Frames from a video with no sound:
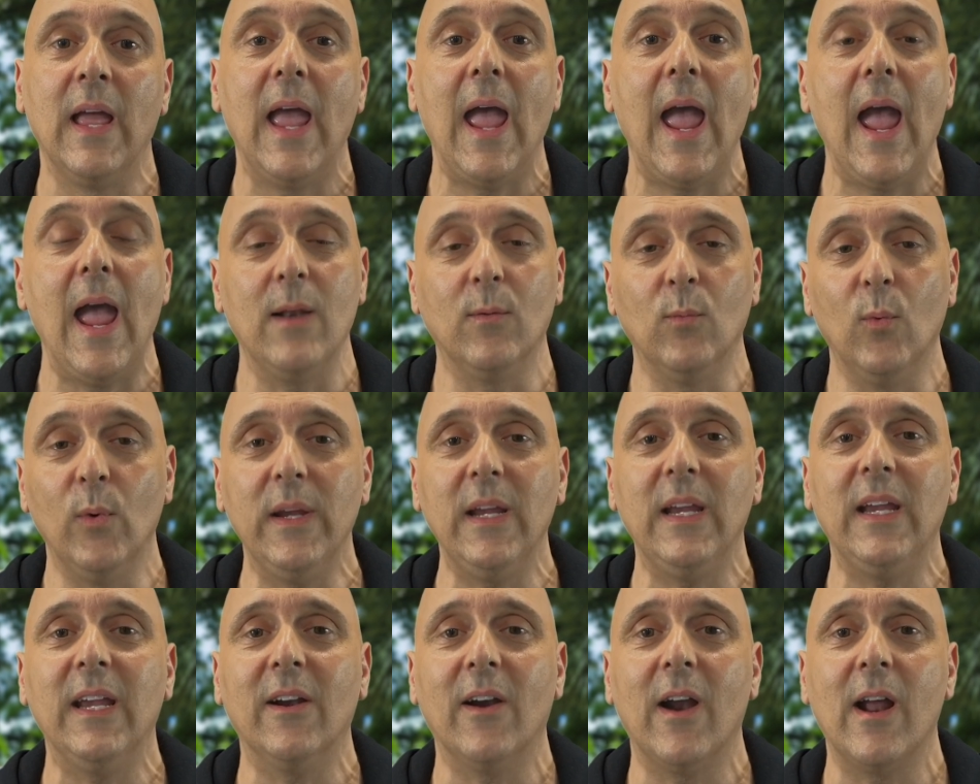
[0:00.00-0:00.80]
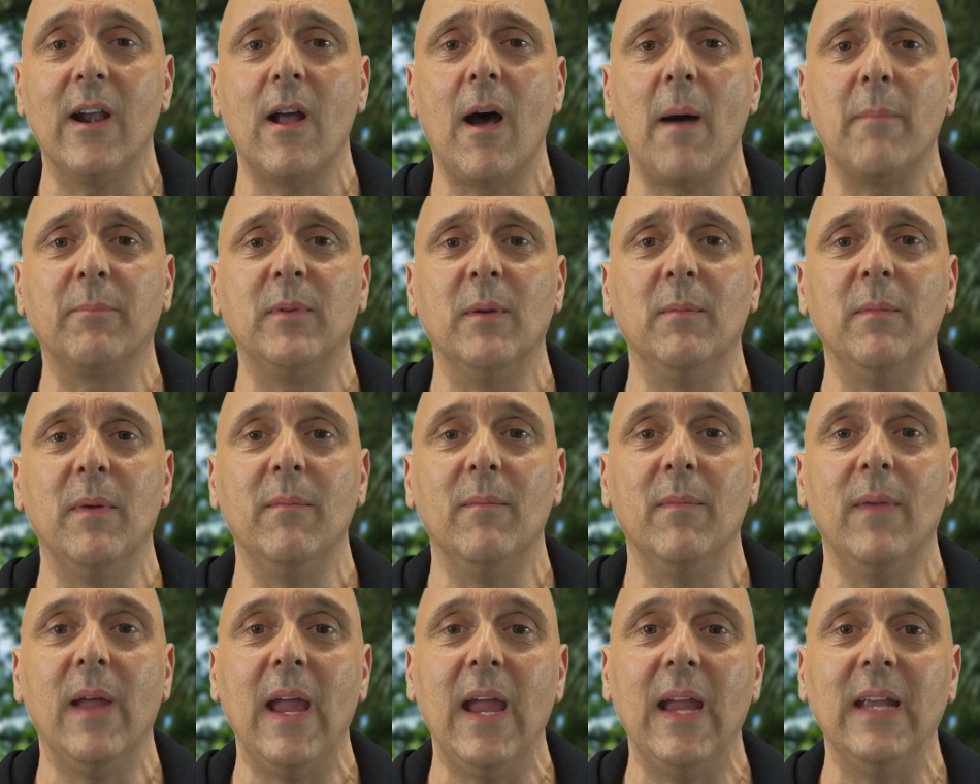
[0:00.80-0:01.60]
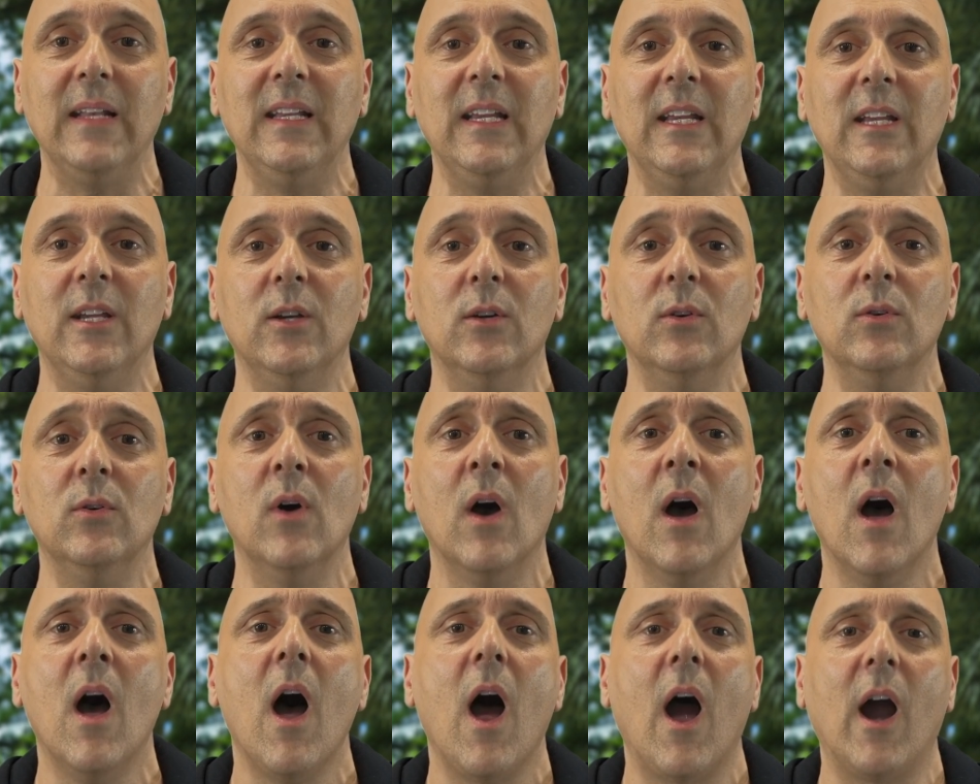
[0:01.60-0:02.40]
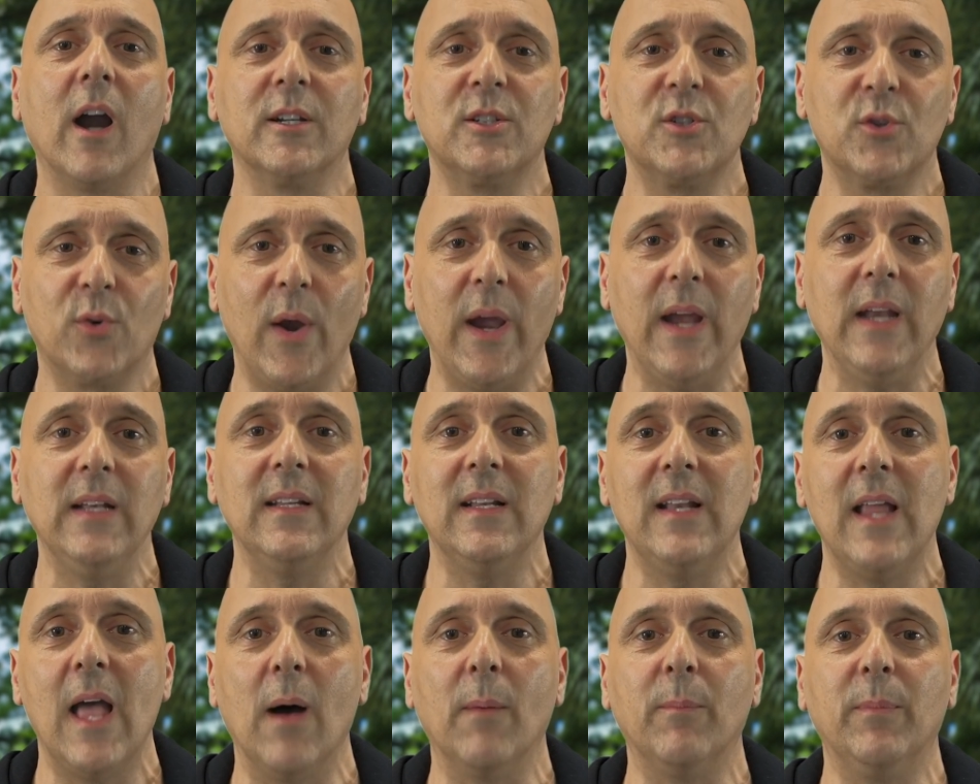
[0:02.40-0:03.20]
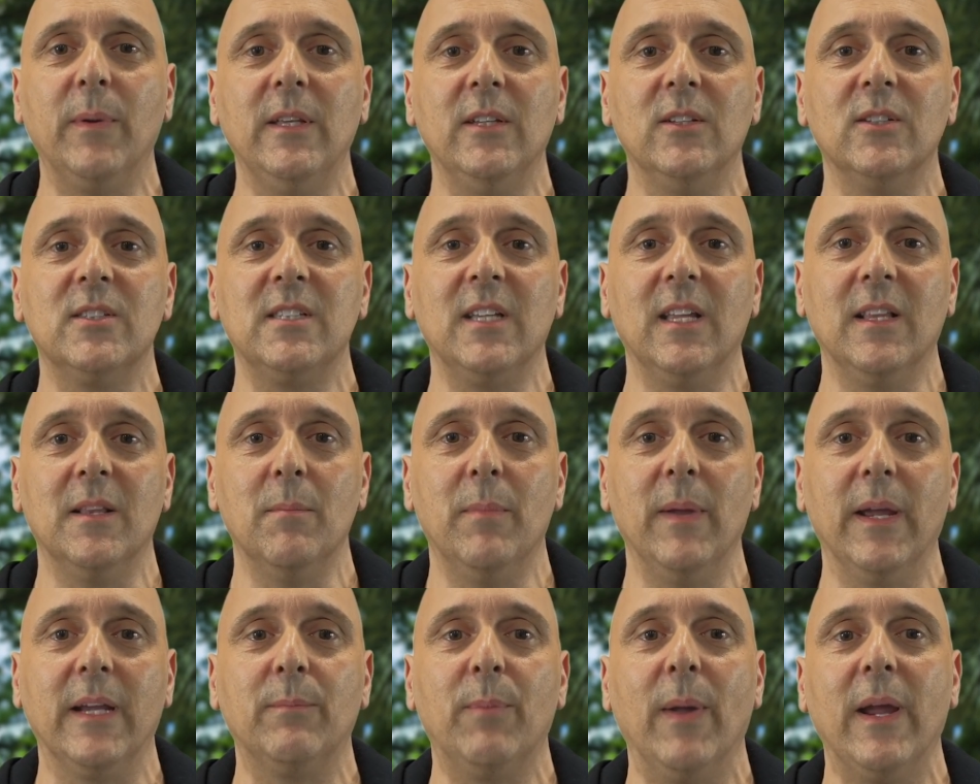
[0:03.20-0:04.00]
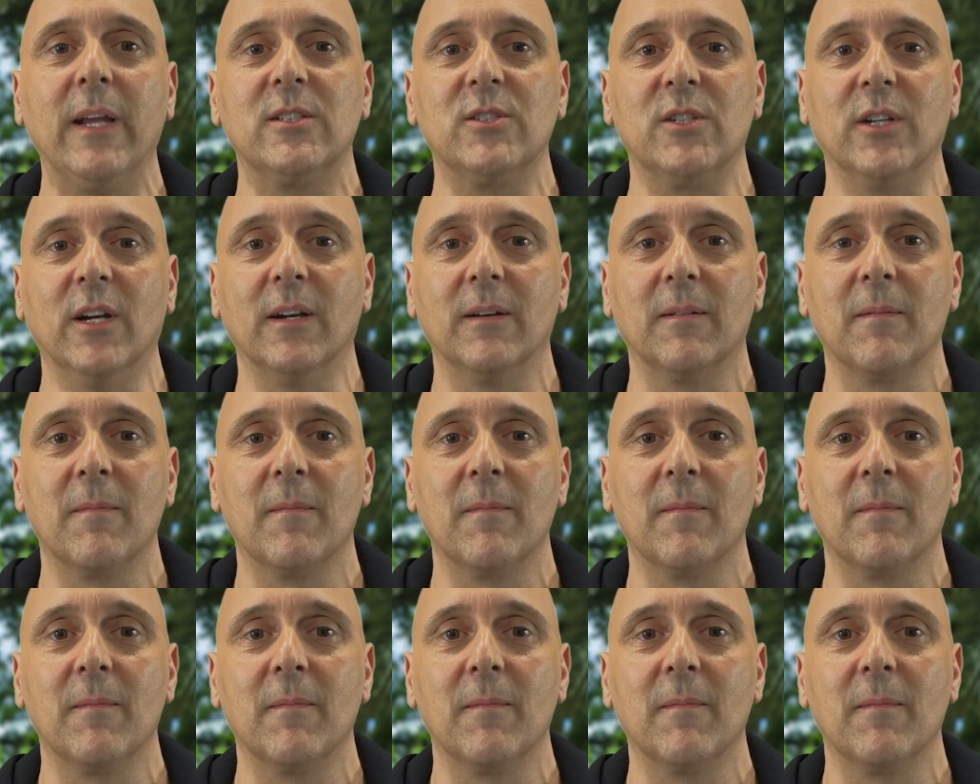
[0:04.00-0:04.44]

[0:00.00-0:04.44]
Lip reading: and we here at Optimum ADU are trained in helping you see the big picture.